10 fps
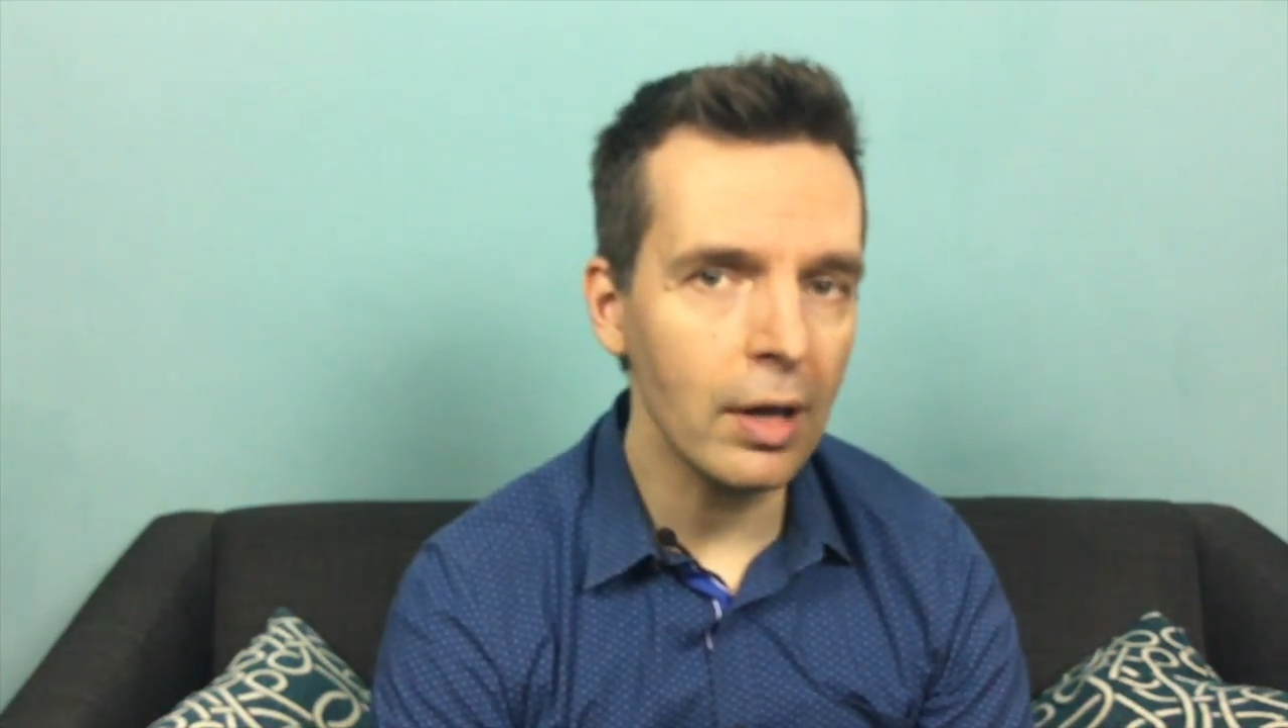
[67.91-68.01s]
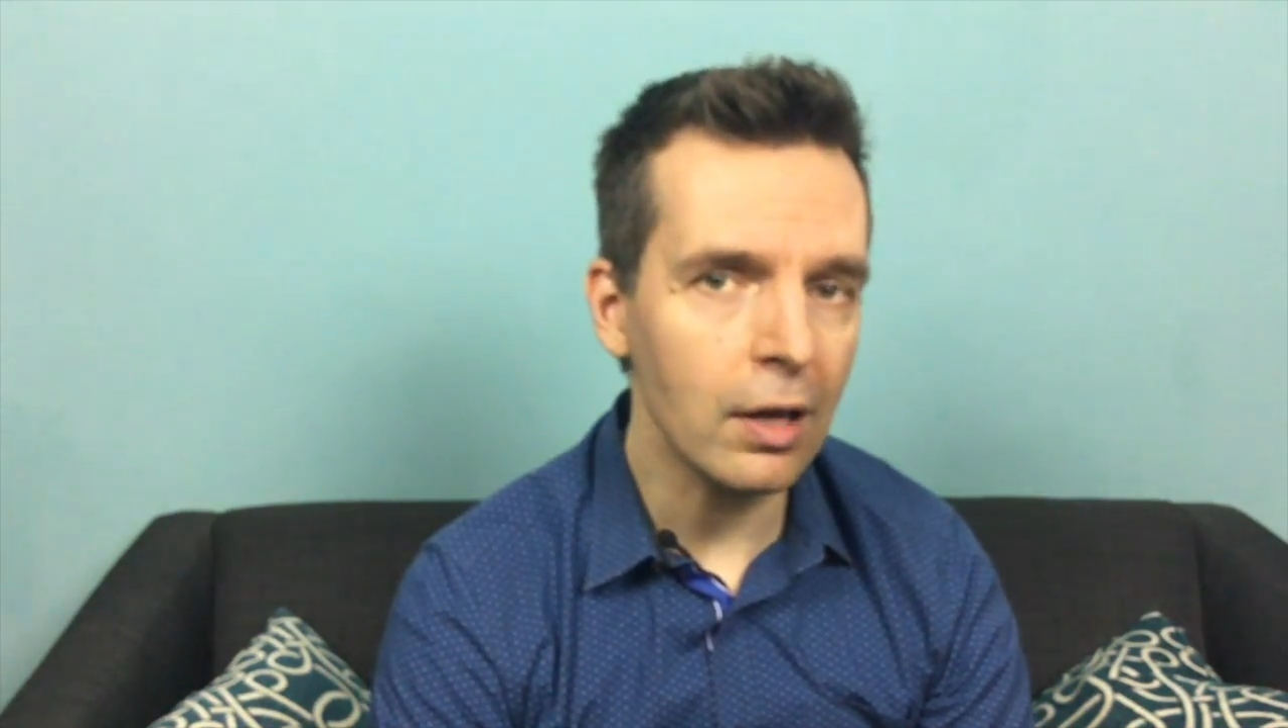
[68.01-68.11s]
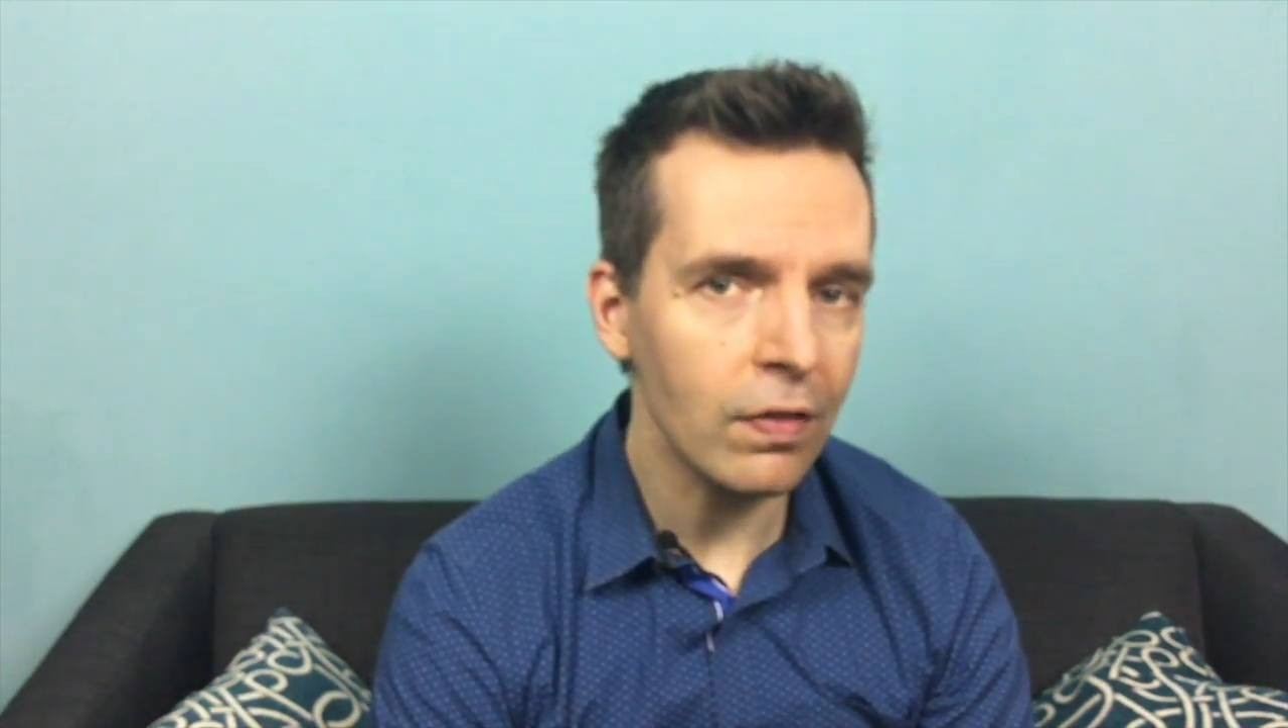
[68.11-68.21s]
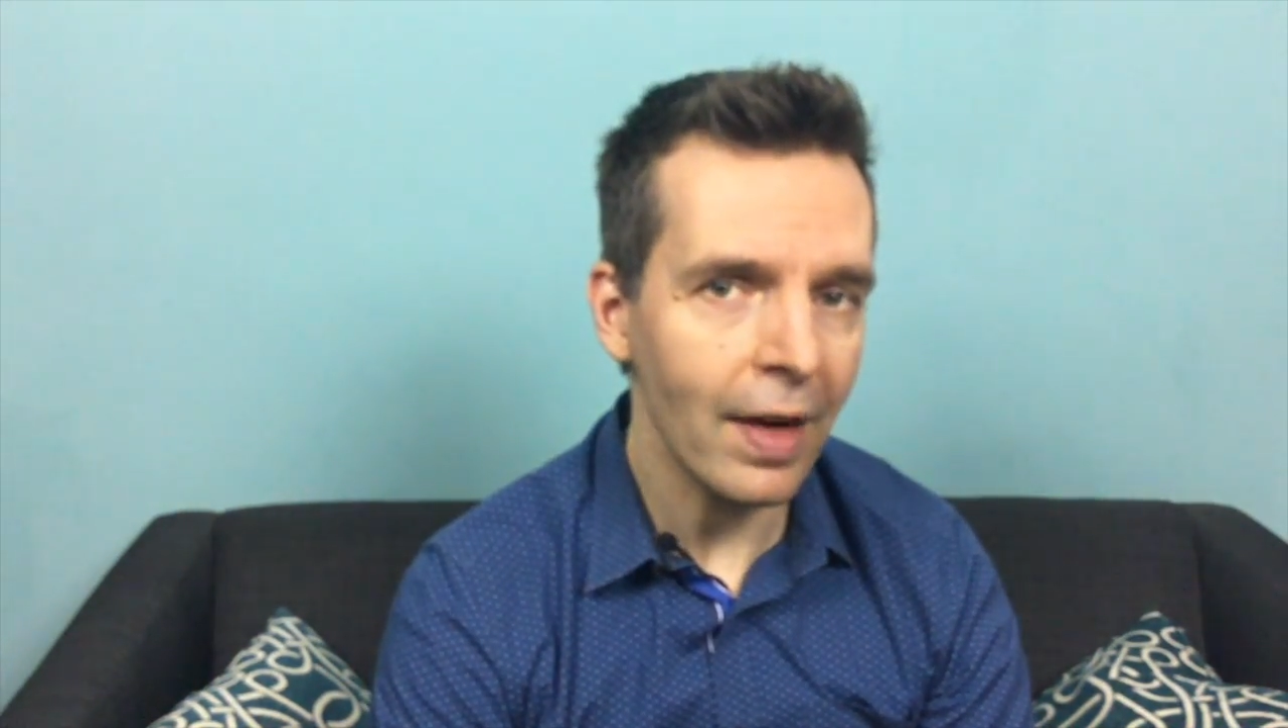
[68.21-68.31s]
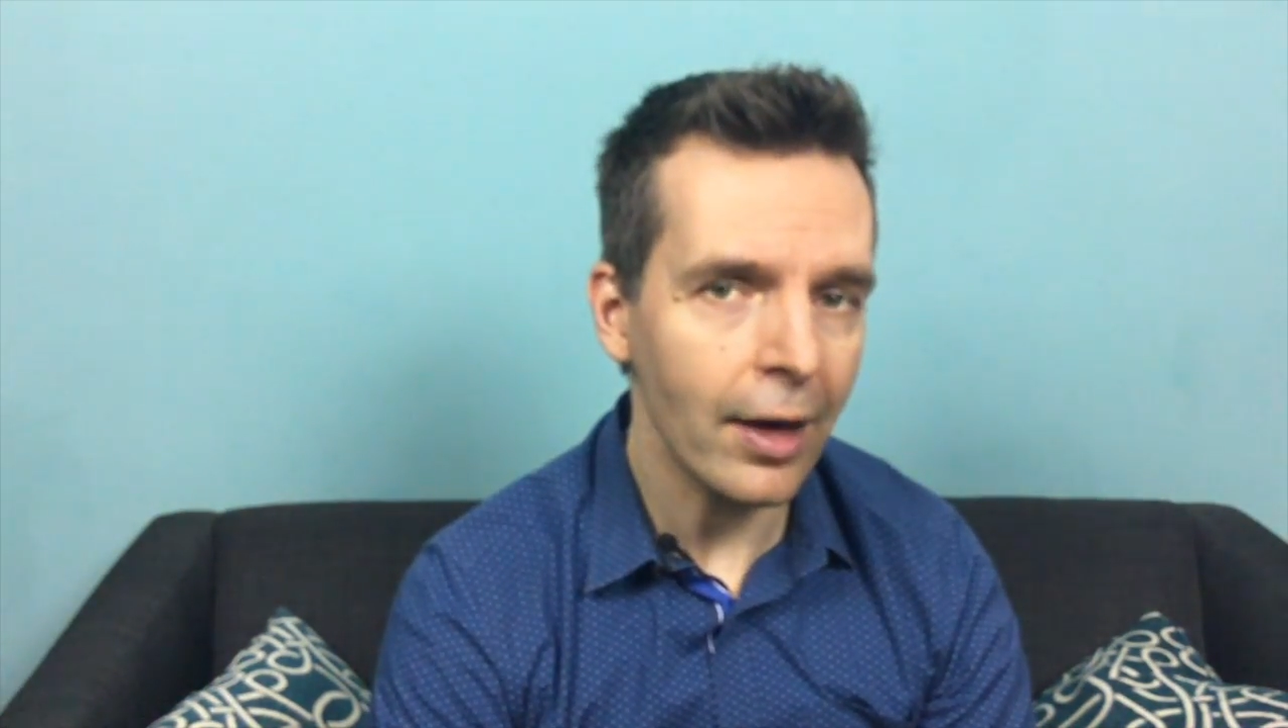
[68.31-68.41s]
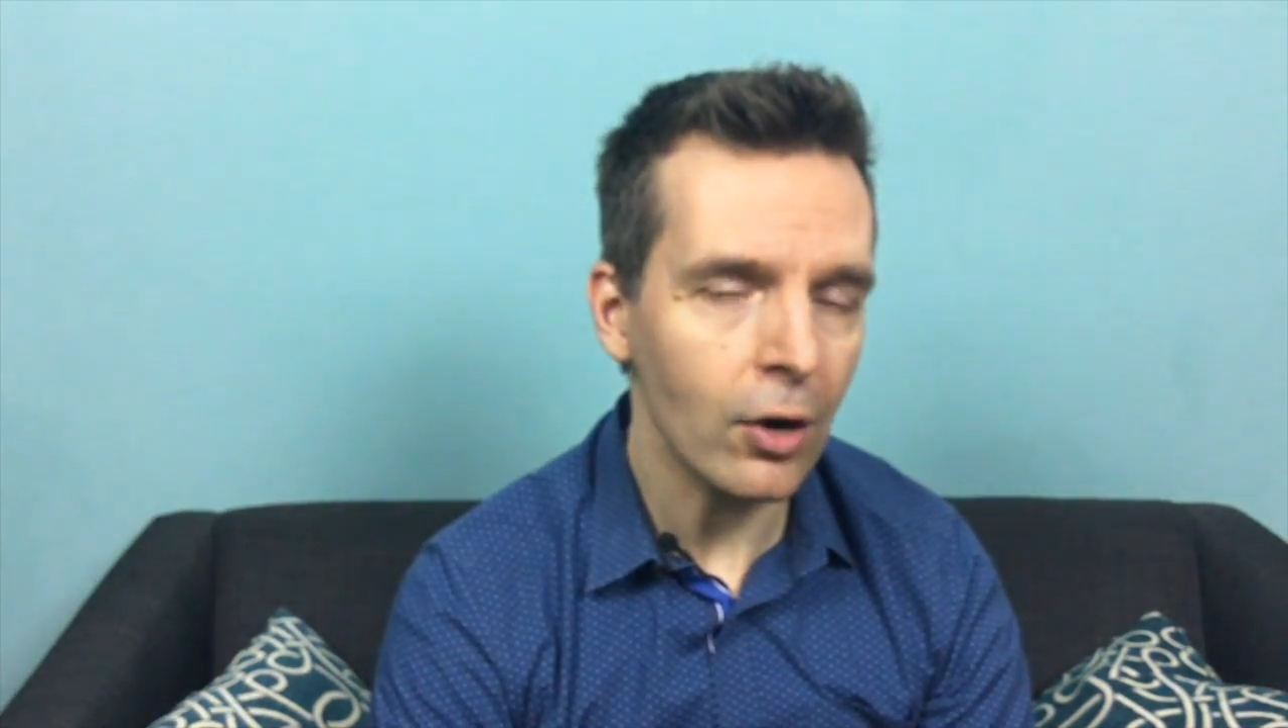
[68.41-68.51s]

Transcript: like that,